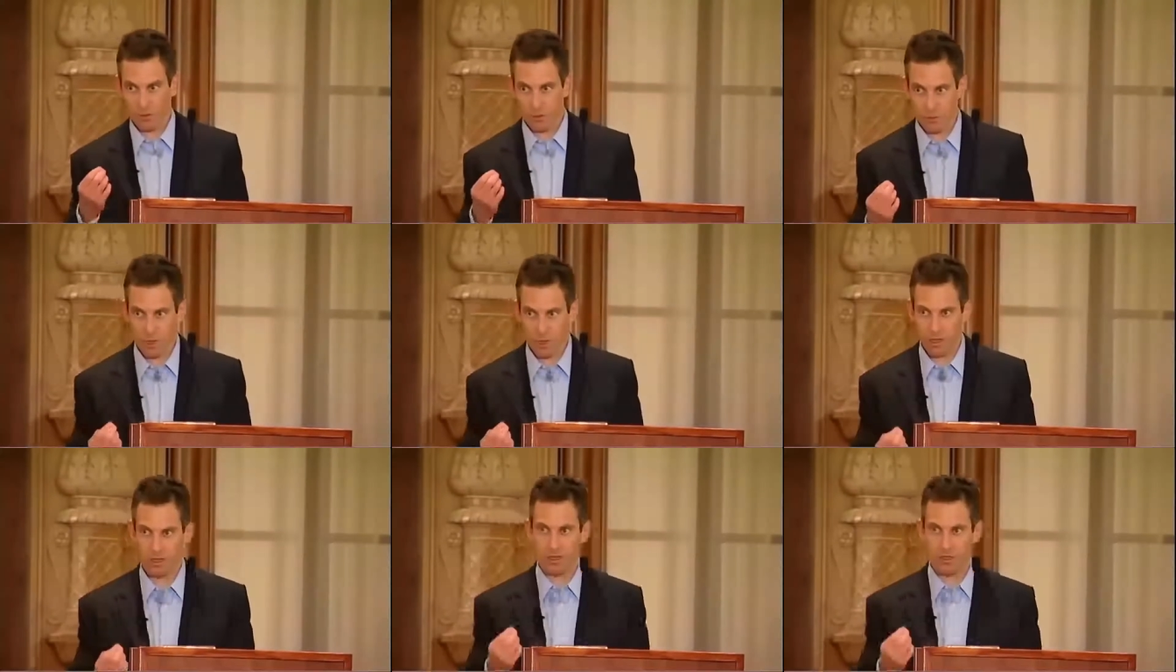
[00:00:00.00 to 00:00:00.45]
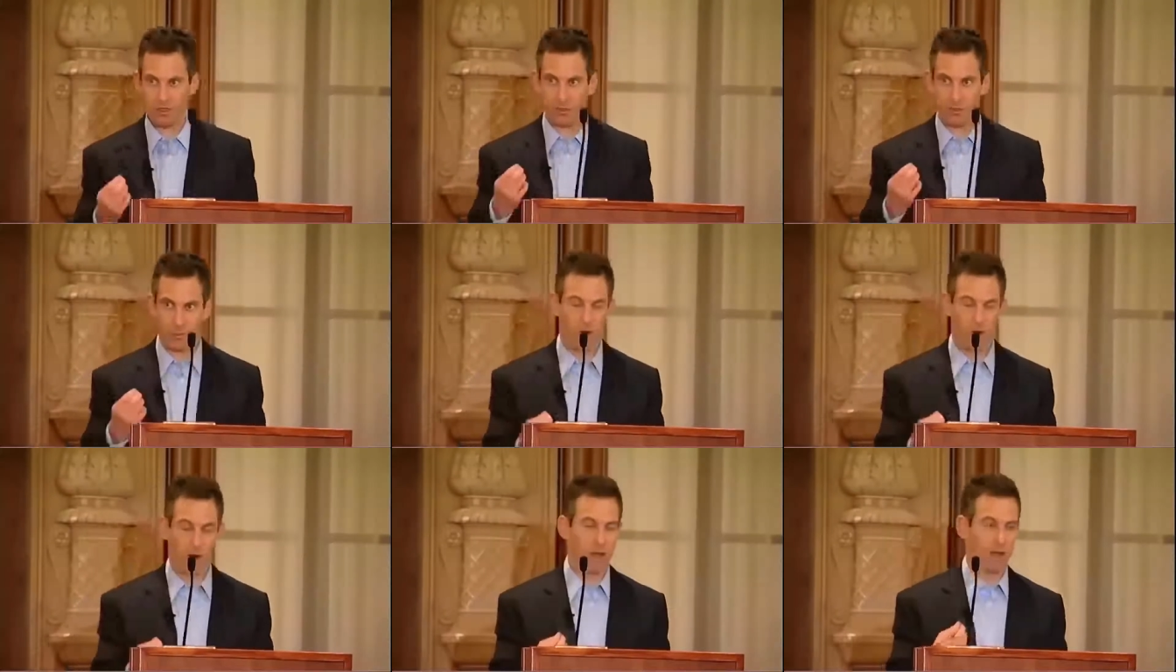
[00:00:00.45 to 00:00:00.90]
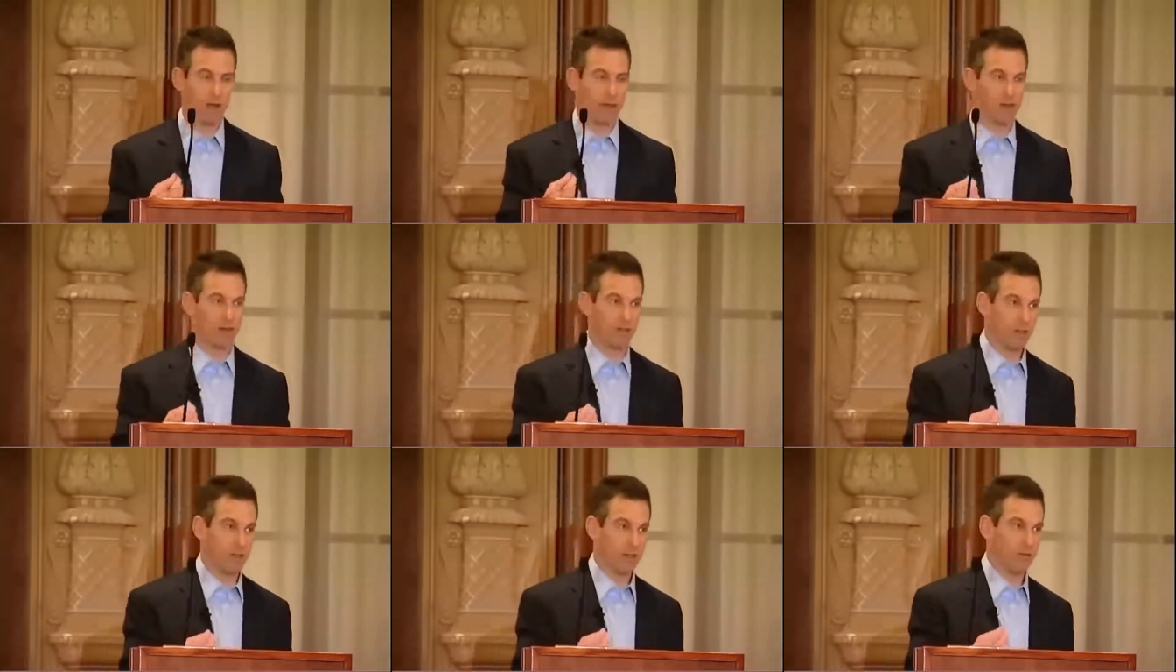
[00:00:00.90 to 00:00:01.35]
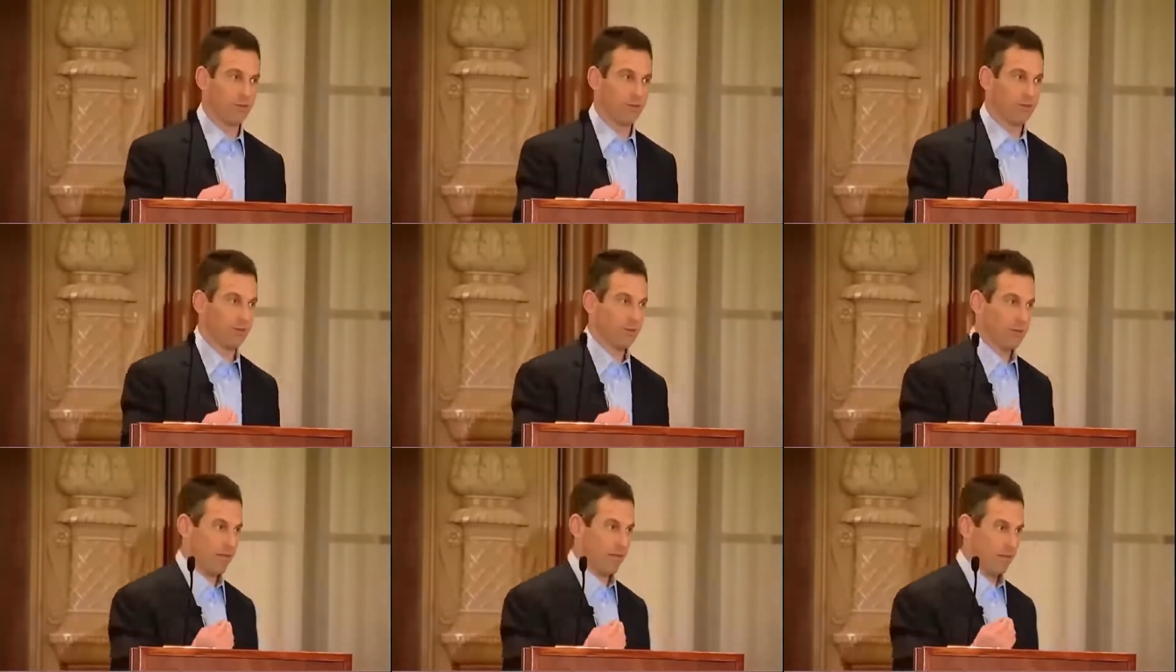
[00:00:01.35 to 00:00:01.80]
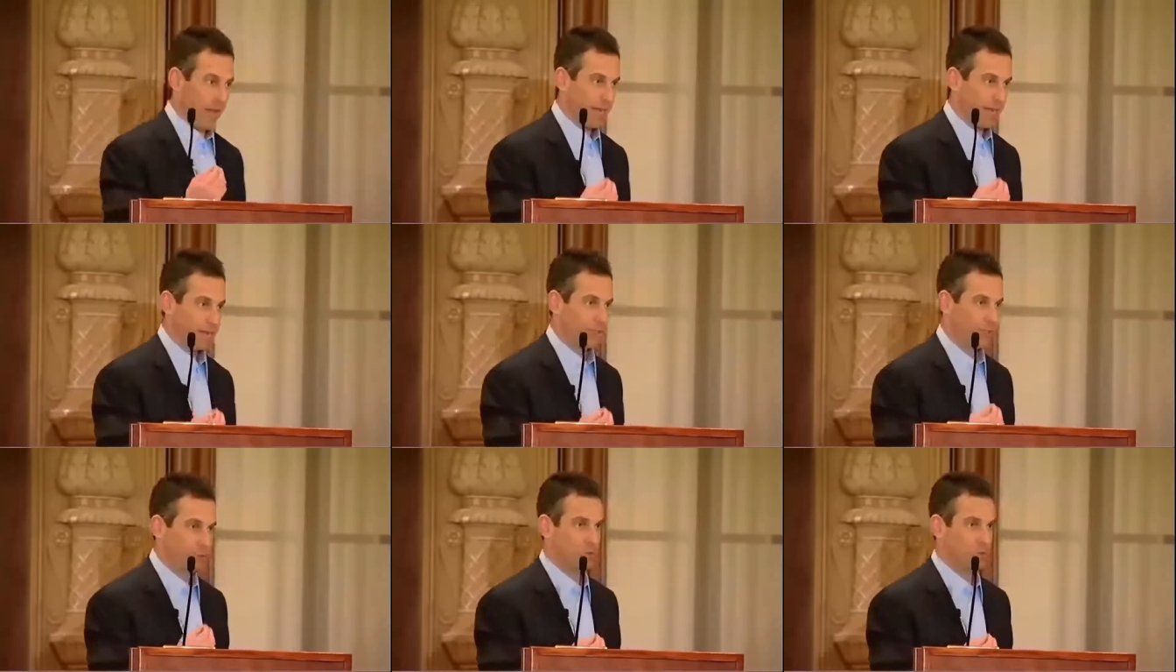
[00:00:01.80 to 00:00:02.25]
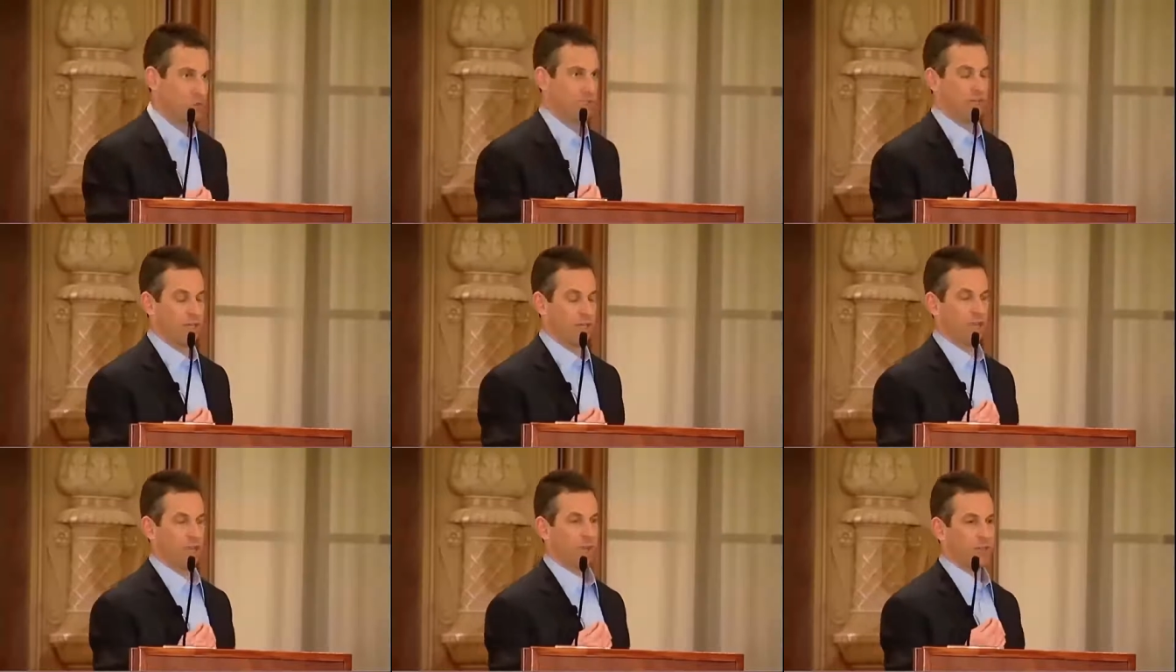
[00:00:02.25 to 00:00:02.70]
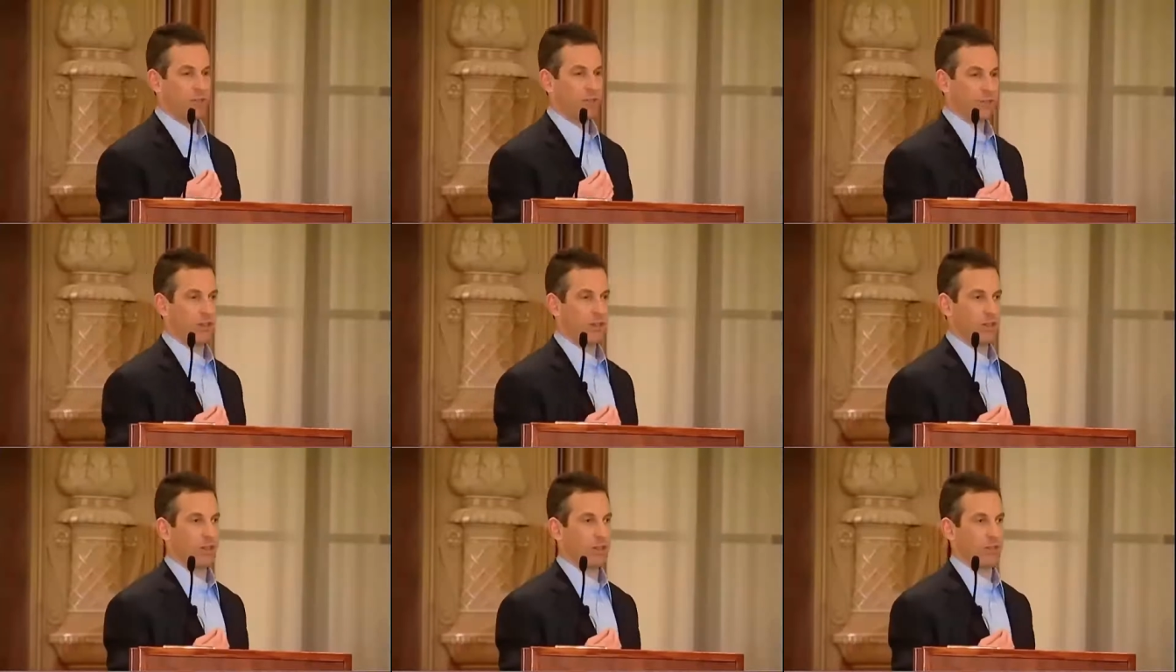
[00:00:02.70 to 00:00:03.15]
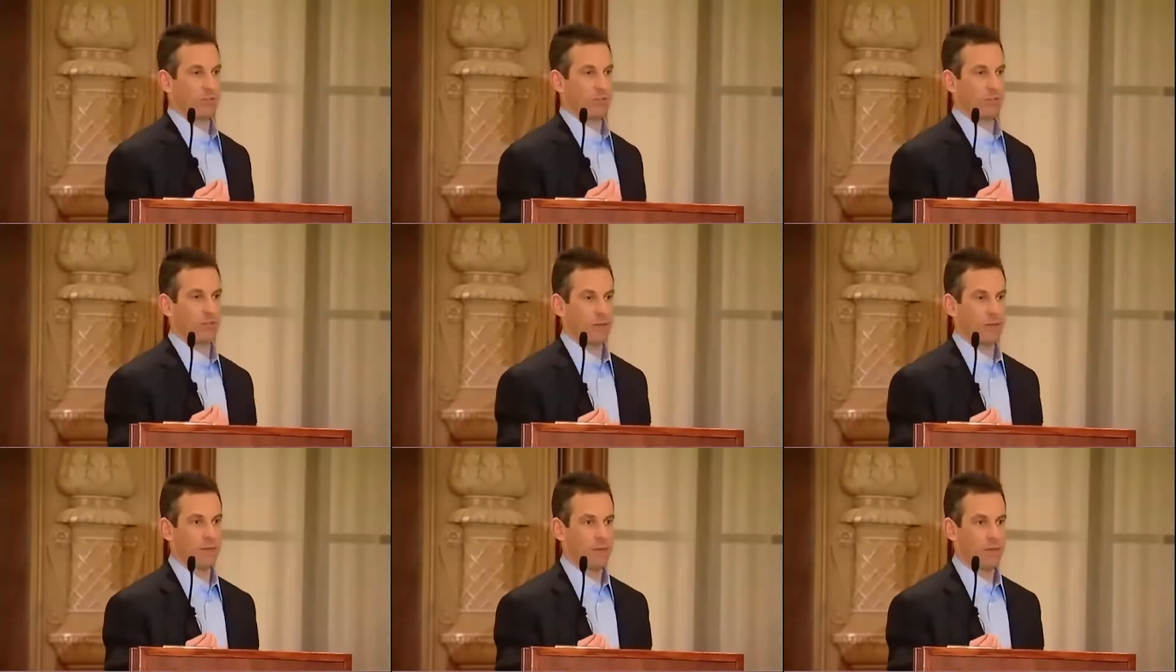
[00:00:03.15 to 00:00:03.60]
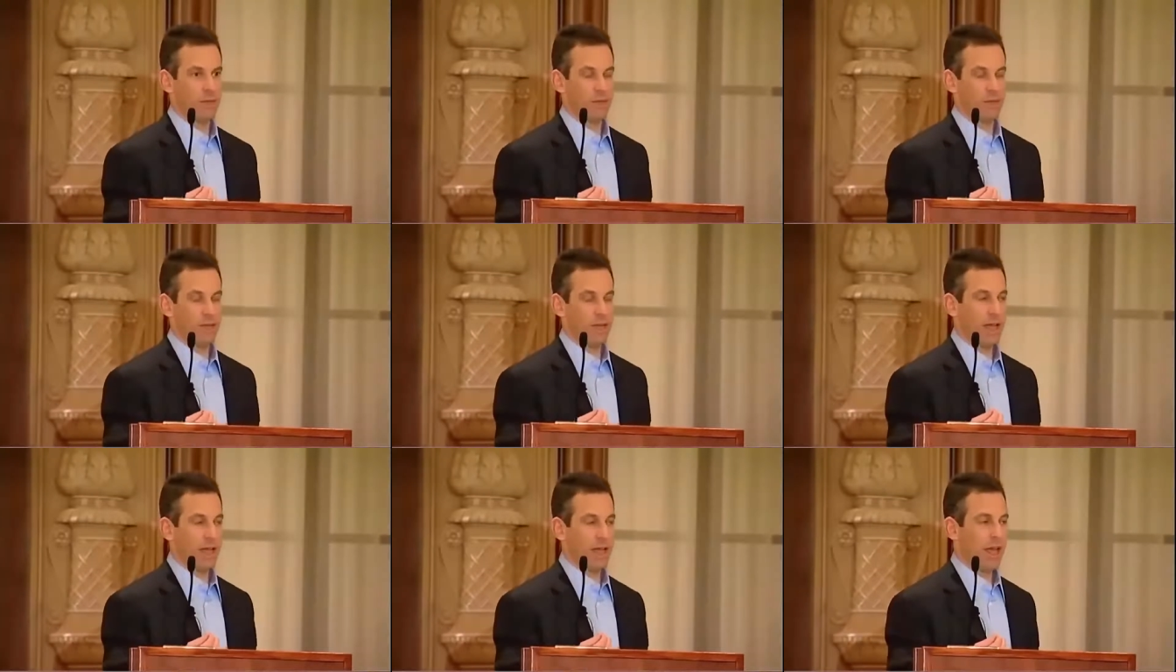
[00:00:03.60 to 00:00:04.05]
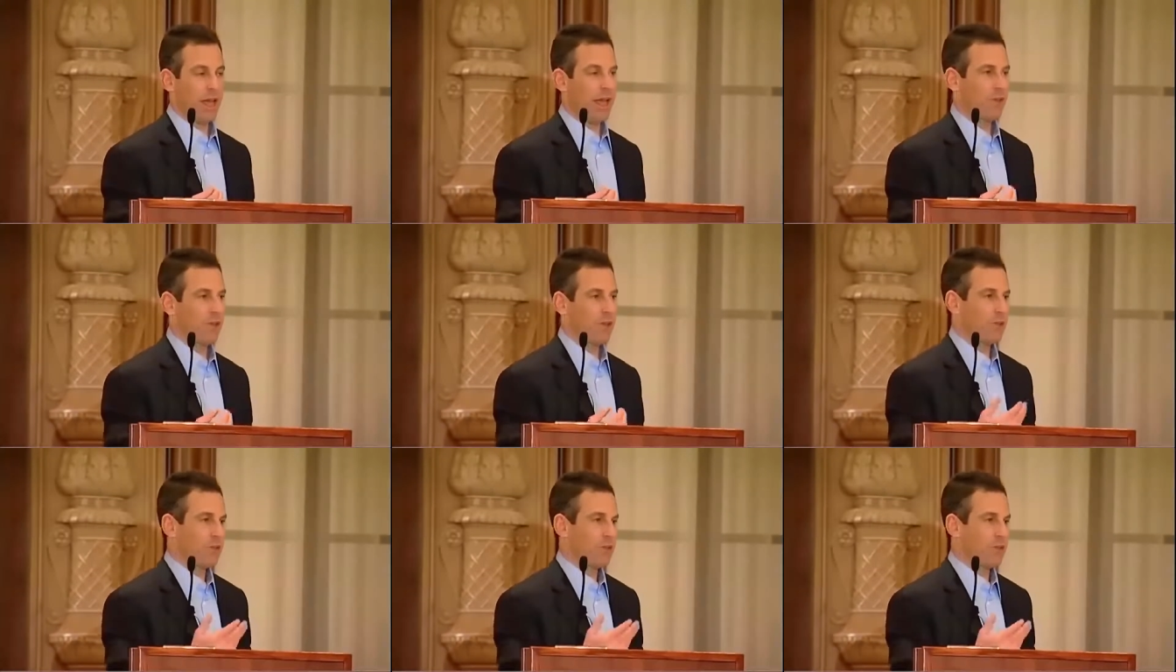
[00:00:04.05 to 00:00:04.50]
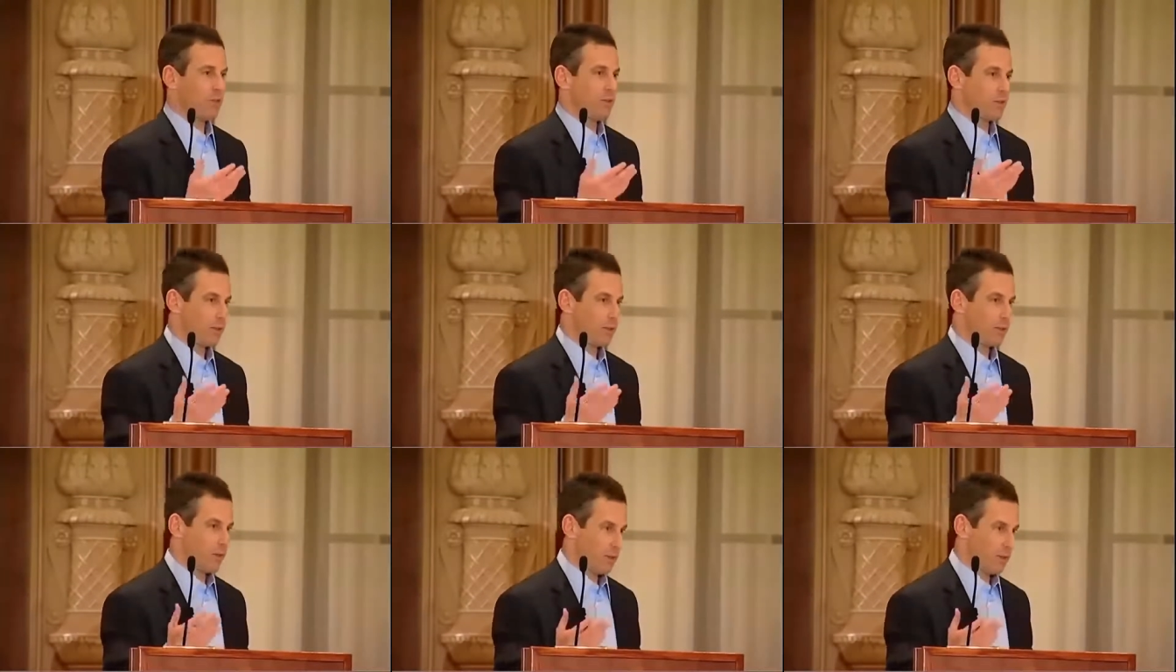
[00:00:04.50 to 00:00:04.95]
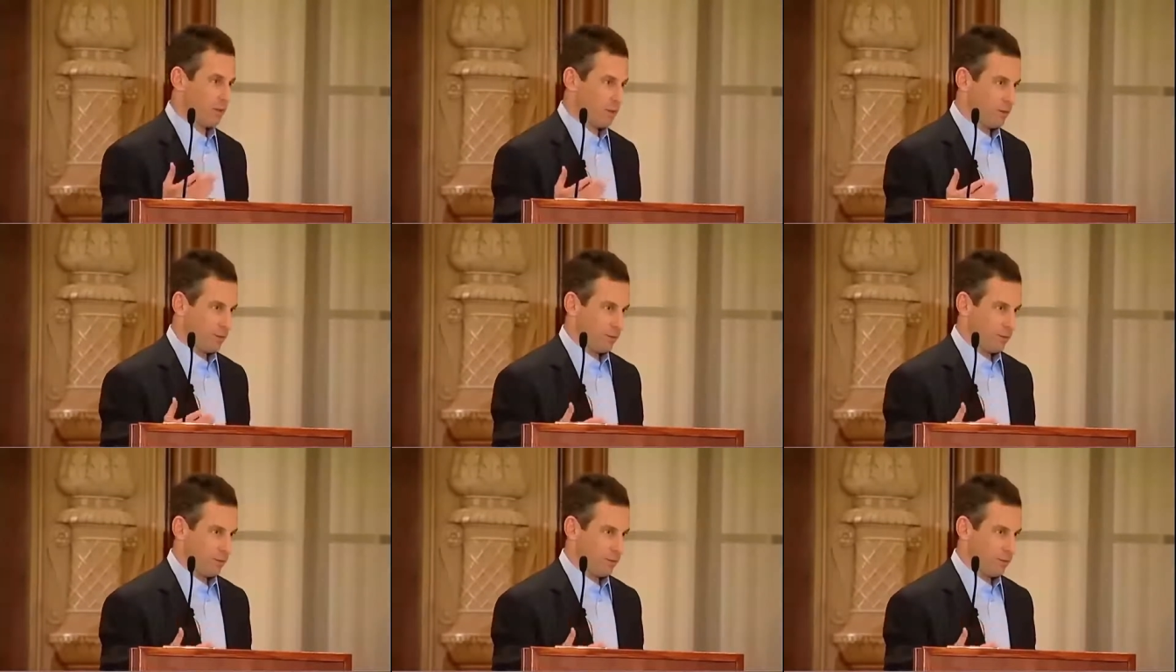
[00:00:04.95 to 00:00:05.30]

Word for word: was as much a product of the actual tenets of Islam as